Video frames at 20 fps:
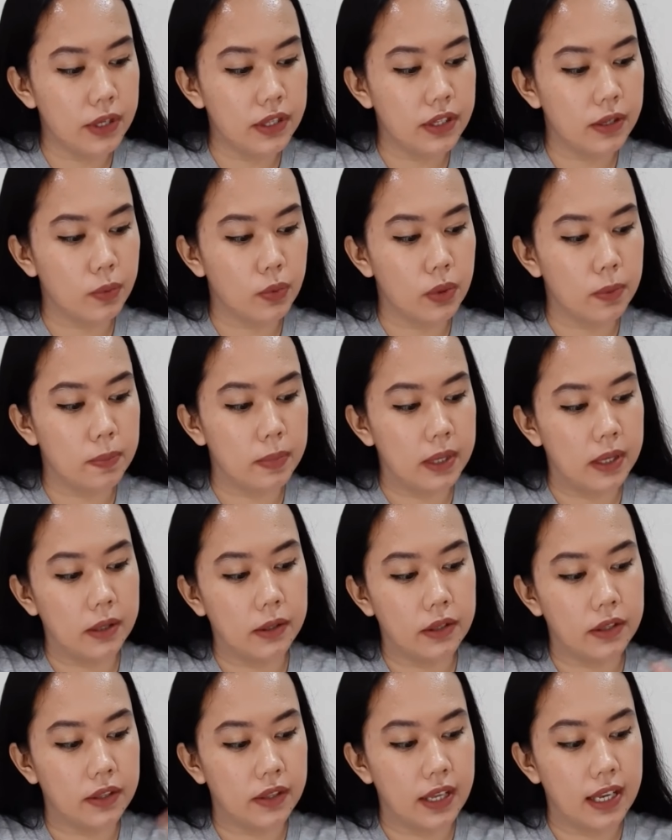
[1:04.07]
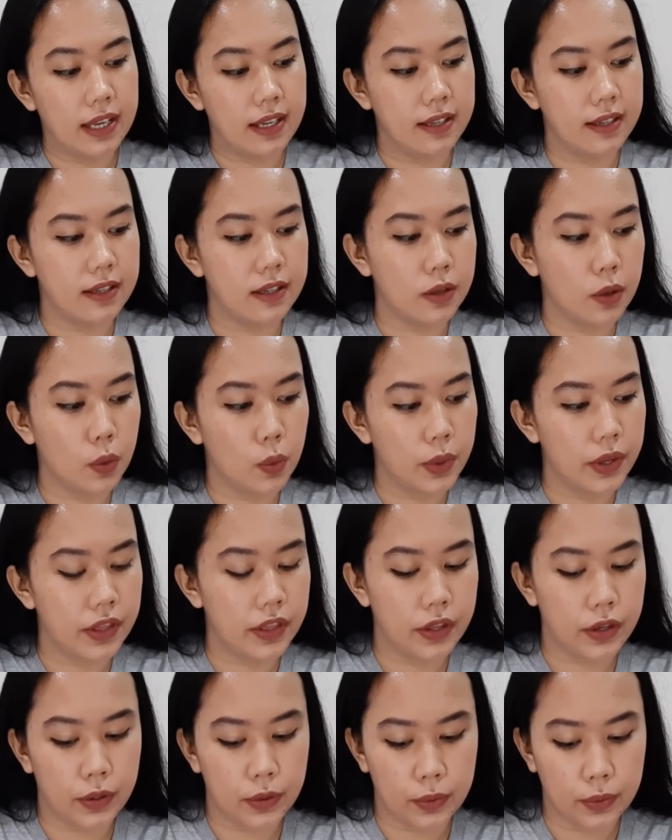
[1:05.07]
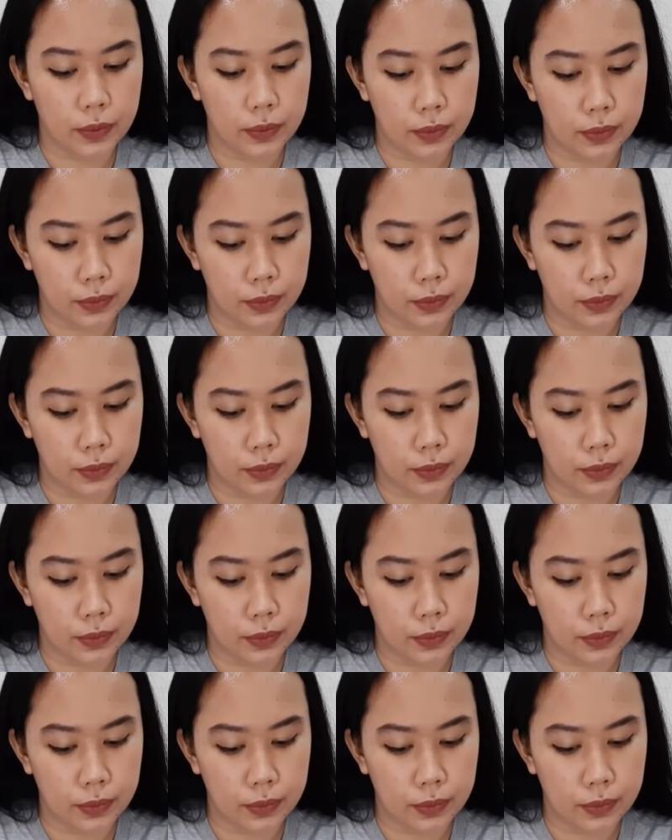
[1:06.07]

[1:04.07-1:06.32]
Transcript: want to rebuild things with you.